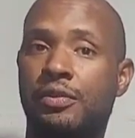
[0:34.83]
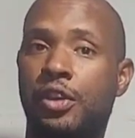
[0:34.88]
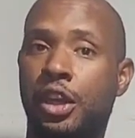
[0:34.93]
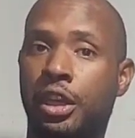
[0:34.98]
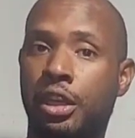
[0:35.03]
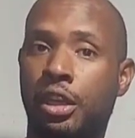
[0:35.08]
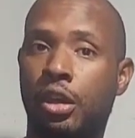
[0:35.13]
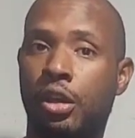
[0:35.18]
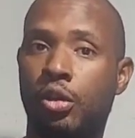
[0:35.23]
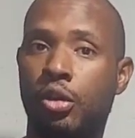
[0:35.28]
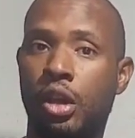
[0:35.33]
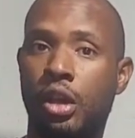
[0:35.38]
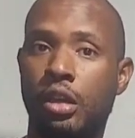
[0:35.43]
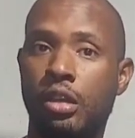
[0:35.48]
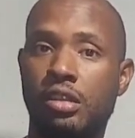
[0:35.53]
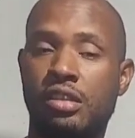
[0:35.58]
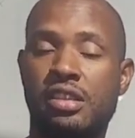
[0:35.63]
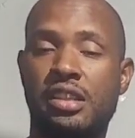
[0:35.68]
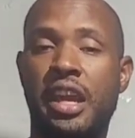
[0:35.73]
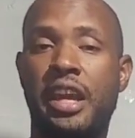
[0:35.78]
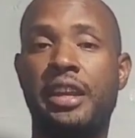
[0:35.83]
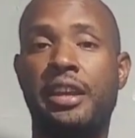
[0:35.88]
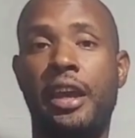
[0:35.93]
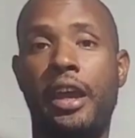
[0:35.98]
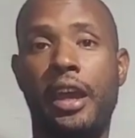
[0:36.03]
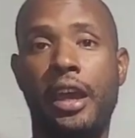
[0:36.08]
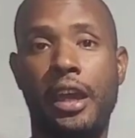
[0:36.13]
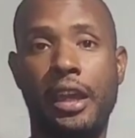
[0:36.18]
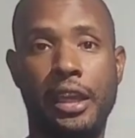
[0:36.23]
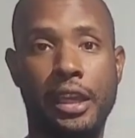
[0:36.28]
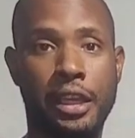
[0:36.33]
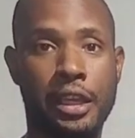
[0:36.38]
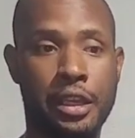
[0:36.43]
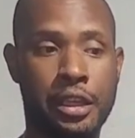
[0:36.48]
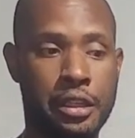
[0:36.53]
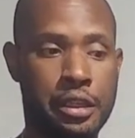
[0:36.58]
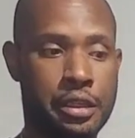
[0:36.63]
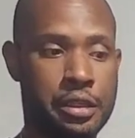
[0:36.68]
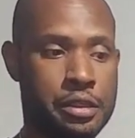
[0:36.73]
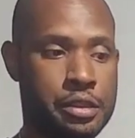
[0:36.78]
video, STANAG
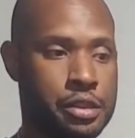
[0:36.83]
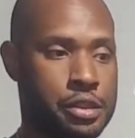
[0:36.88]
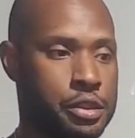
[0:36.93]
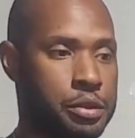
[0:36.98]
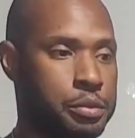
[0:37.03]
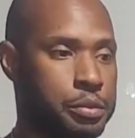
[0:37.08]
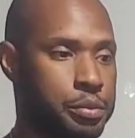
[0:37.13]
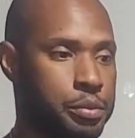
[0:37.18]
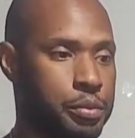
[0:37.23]
is